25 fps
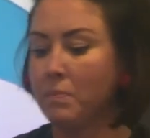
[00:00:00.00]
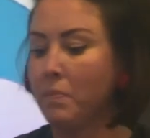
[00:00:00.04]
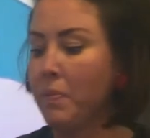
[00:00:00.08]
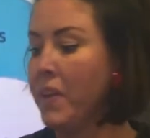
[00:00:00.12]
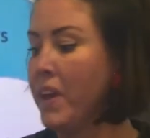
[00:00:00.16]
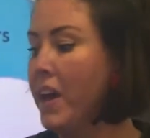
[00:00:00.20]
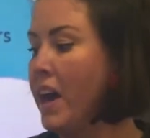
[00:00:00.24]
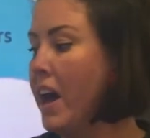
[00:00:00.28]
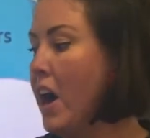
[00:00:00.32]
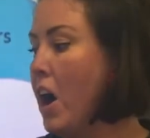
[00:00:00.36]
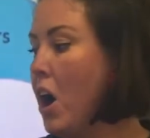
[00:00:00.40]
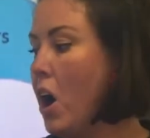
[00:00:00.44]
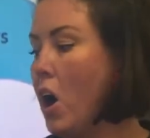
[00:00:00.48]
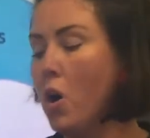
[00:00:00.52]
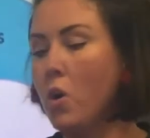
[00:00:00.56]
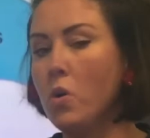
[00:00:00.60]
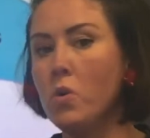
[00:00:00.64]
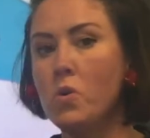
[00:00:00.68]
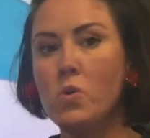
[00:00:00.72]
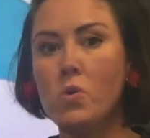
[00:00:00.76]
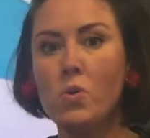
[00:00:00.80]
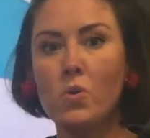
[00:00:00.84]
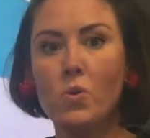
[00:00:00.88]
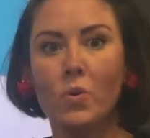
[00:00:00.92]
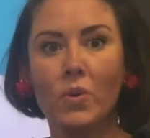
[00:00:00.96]

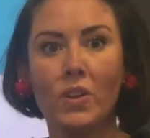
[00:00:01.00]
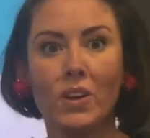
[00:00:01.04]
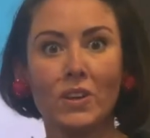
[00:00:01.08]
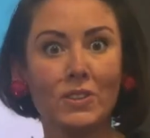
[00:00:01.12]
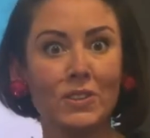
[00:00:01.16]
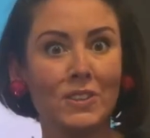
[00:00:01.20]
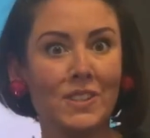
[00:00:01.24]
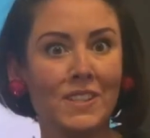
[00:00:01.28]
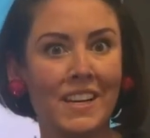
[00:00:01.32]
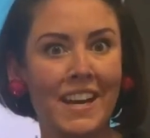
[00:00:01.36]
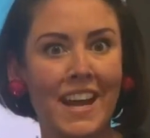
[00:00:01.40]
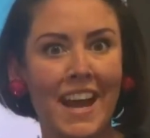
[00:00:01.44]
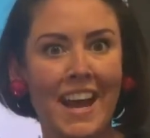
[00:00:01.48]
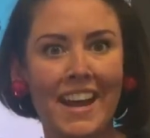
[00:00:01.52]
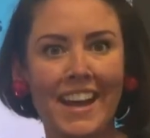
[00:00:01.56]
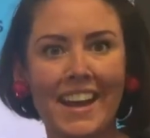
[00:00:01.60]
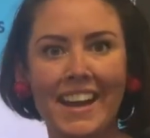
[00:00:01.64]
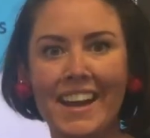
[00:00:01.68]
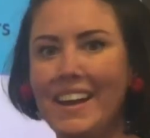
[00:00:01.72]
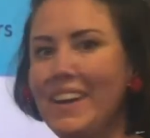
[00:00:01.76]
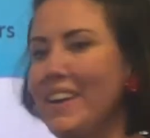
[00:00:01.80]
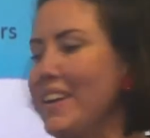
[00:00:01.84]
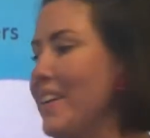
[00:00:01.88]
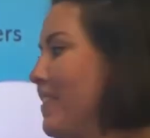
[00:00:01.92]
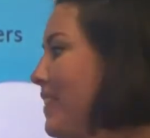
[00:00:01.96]
Ooh, there's a
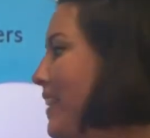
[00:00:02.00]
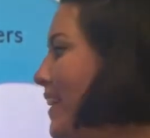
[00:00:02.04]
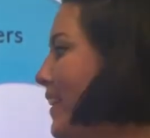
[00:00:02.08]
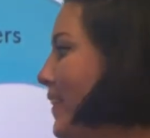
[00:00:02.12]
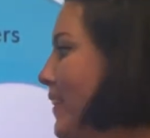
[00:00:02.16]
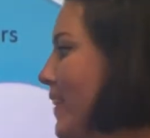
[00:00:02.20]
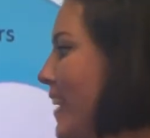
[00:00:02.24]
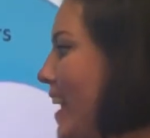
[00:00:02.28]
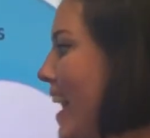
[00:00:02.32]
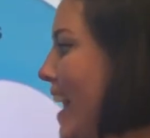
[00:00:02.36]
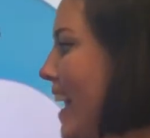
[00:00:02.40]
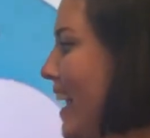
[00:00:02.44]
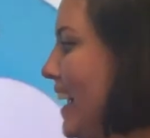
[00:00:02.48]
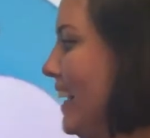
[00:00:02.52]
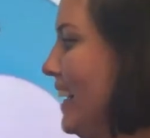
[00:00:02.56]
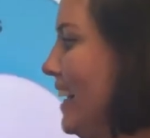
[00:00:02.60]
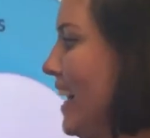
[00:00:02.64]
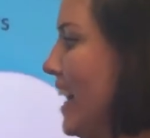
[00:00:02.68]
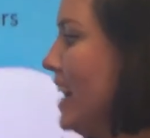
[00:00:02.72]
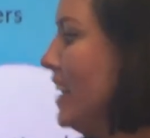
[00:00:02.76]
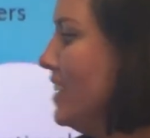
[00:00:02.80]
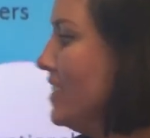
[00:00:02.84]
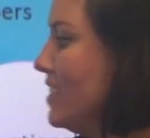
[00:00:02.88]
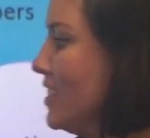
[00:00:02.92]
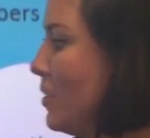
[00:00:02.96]
negative, okay?
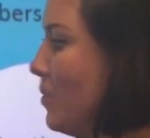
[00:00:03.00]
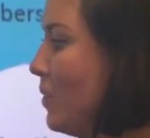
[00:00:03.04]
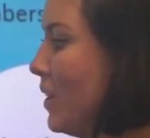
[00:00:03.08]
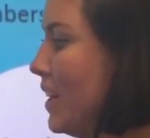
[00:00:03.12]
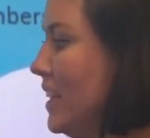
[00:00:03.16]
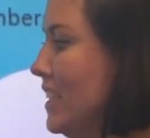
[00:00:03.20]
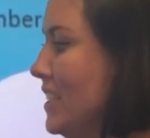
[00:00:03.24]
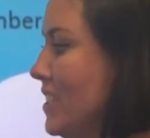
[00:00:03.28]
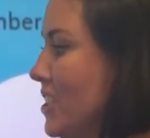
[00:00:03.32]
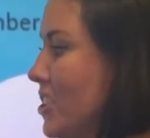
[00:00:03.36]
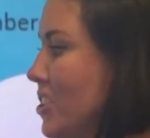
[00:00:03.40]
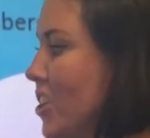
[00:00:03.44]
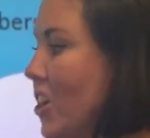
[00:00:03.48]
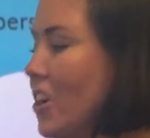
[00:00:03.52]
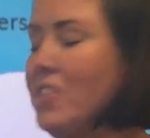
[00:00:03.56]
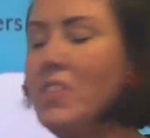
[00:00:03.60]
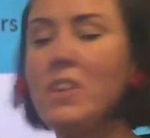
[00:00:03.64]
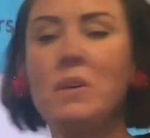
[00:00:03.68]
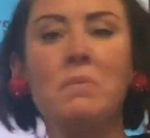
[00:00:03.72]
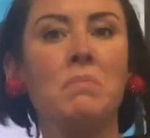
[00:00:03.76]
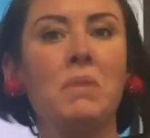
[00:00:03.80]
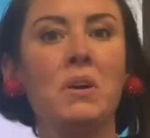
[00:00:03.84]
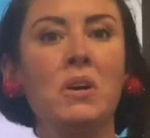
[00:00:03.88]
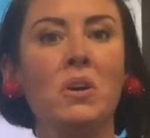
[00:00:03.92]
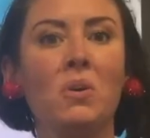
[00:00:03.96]
So we're going to start in
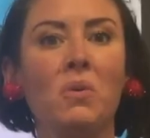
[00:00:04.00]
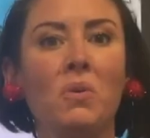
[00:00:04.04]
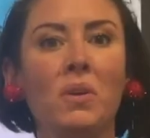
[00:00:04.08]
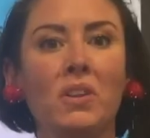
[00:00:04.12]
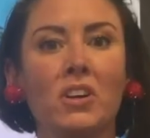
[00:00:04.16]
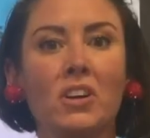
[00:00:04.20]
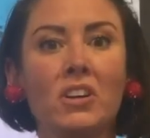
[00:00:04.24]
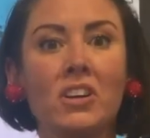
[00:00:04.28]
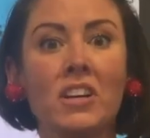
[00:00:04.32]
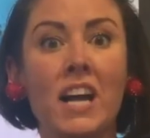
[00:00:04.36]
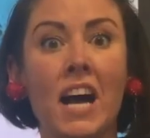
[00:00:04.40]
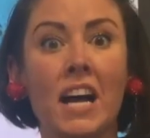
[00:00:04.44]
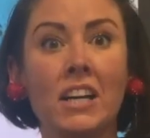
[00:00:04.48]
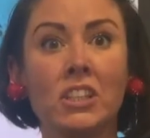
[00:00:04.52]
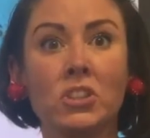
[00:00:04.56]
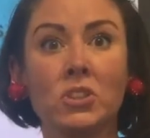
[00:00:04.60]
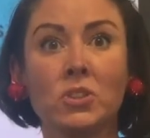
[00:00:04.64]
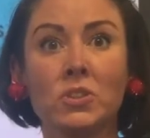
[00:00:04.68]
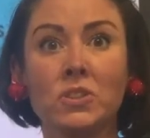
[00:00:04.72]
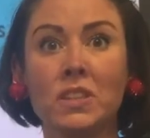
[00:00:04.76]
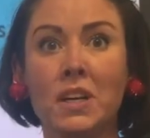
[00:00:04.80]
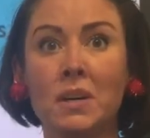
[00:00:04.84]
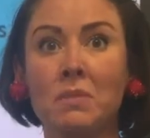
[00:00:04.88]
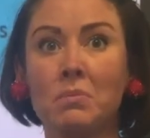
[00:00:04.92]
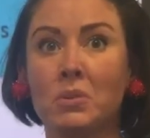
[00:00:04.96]
the middle with our
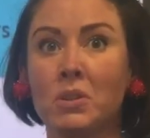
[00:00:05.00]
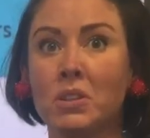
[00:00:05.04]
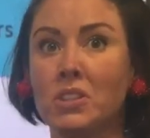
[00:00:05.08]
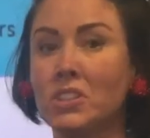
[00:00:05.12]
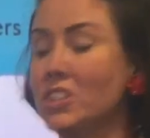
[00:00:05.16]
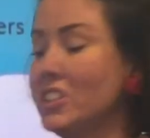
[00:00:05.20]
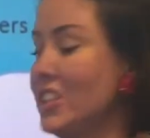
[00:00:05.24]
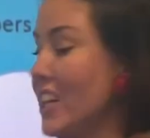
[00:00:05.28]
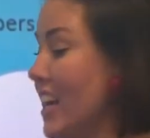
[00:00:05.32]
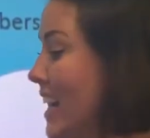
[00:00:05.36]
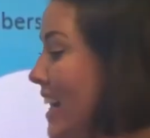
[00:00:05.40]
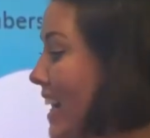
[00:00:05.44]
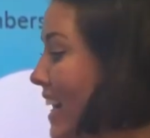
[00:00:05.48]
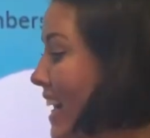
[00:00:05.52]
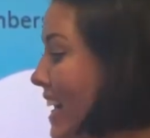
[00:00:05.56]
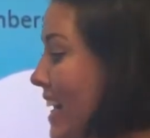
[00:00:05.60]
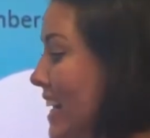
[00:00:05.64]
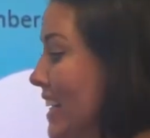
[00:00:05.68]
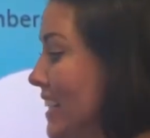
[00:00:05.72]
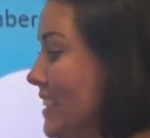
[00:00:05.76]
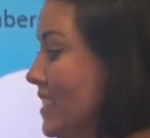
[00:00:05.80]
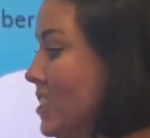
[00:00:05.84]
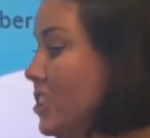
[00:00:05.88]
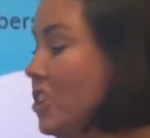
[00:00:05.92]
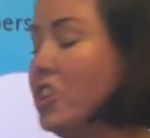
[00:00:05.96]
natural numbers.
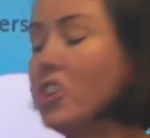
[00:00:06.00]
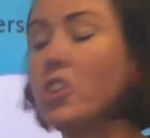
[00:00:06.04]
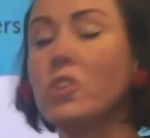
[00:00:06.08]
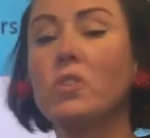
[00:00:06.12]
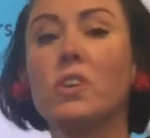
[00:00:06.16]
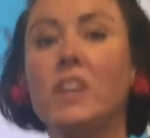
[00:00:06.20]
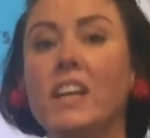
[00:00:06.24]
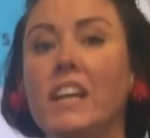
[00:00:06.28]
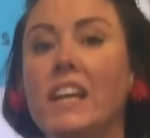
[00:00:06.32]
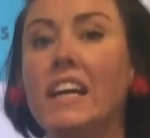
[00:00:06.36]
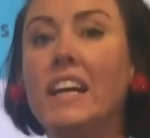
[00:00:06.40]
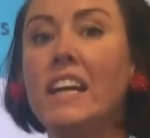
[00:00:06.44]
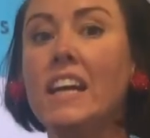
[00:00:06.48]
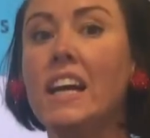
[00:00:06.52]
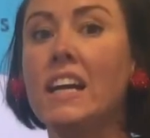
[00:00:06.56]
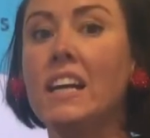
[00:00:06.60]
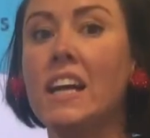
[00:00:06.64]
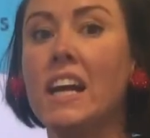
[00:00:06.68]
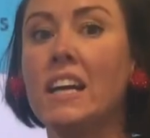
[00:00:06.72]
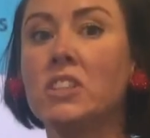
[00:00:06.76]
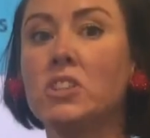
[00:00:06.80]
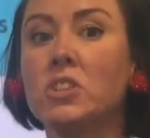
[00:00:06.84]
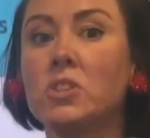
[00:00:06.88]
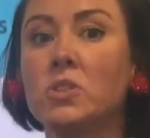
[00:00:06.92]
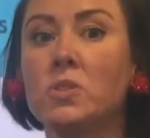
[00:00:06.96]
Is 3 a
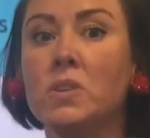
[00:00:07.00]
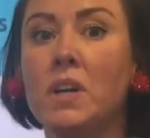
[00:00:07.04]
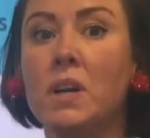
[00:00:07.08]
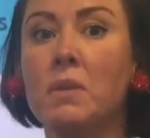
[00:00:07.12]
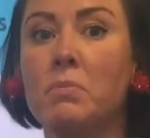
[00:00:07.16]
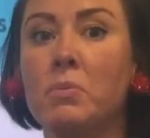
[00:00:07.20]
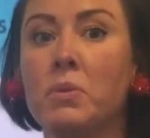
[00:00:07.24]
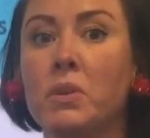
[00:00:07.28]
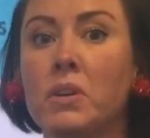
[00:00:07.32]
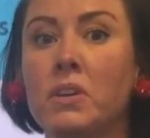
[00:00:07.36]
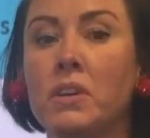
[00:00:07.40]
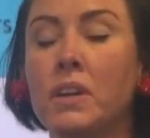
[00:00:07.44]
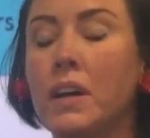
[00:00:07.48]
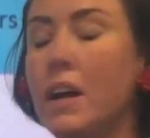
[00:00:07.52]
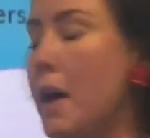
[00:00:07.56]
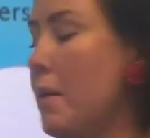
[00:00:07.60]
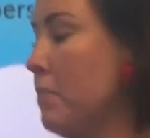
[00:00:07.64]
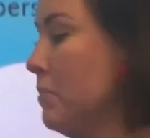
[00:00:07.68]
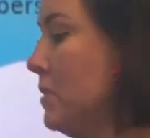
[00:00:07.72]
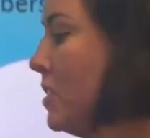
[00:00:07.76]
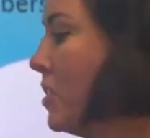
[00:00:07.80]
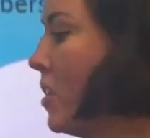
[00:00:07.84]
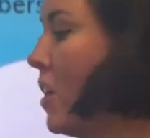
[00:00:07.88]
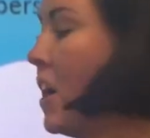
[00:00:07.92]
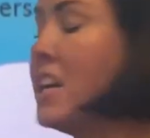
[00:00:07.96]
natural number?
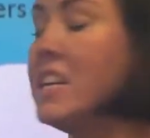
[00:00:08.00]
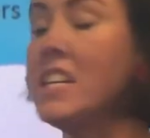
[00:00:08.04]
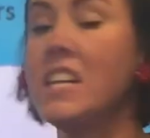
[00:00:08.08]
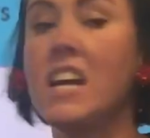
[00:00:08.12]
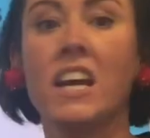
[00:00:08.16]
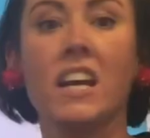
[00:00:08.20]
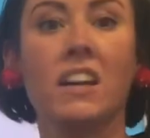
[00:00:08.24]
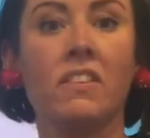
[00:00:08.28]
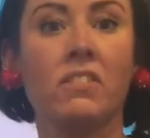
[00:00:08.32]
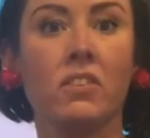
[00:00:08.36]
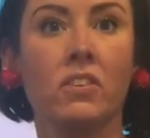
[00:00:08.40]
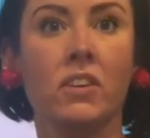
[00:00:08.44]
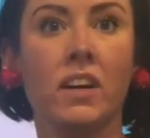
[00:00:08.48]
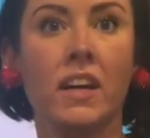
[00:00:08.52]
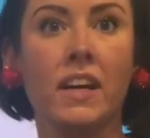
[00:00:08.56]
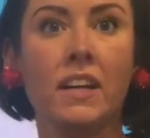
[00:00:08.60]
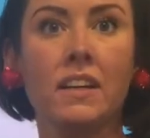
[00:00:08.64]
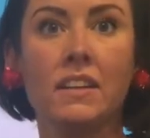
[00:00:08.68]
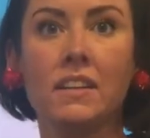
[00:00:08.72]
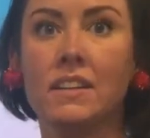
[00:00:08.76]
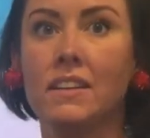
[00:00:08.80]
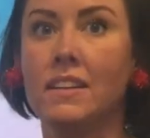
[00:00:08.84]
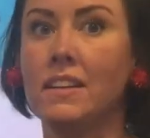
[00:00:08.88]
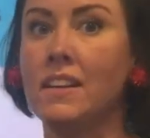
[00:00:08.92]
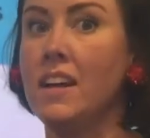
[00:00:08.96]
I'm sorry, -3.
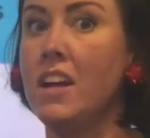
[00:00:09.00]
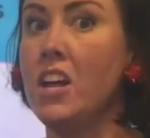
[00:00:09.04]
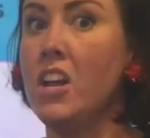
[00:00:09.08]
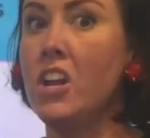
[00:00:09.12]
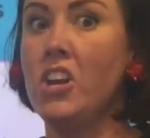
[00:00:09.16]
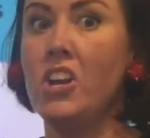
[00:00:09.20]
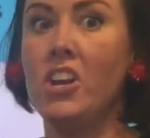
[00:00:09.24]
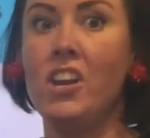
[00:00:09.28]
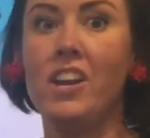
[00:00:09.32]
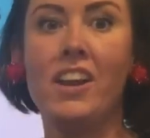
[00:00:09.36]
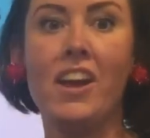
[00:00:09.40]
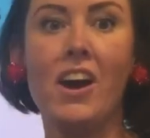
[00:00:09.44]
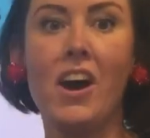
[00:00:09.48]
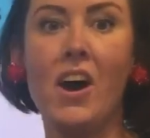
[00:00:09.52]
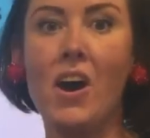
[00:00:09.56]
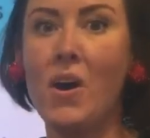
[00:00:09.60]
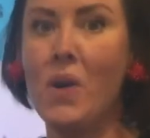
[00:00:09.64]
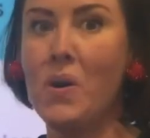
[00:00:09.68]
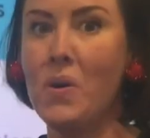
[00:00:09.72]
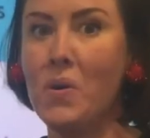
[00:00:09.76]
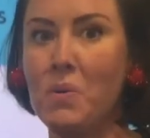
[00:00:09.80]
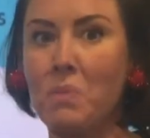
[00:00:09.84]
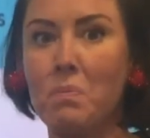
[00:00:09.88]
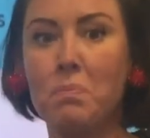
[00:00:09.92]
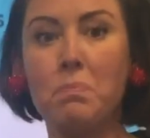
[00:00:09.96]

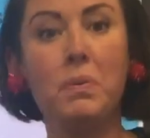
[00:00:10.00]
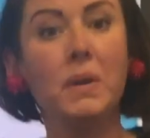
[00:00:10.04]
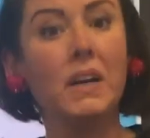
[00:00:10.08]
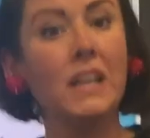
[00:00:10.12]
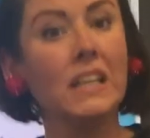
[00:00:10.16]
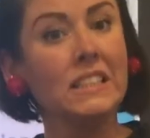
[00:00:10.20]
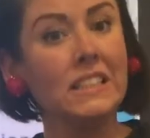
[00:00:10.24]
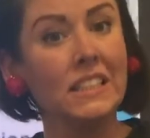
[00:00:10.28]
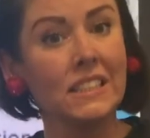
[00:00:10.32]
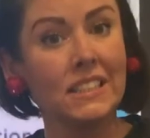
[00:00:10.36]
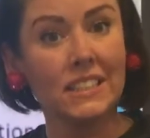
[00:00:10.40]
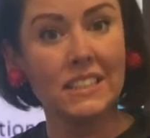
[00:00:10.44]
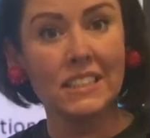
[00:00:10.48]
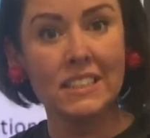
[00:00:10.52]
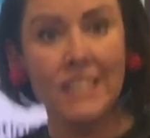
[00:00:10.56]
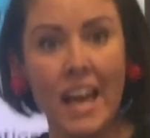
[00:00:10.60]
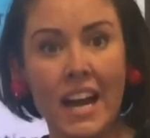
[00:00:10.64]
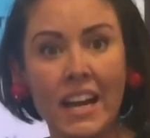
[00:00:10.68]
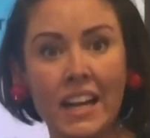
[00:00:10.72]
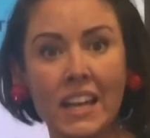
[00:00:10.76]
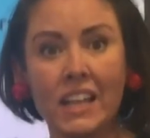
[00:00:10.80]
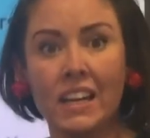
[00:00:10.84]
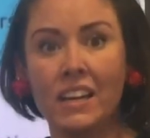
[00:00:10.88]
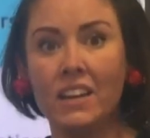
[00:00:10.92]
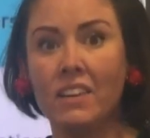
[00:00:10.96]
No, because it's
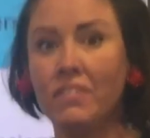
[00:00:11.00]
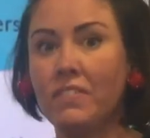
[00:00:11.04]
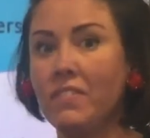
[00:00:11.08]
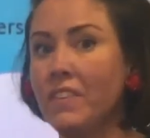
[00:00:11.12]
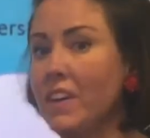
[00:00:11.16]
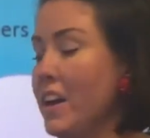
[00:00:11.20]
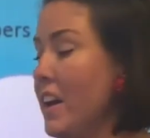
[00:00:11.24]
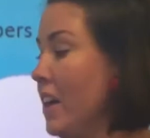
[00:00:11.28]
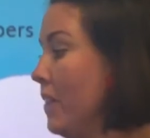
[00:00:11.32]
negative.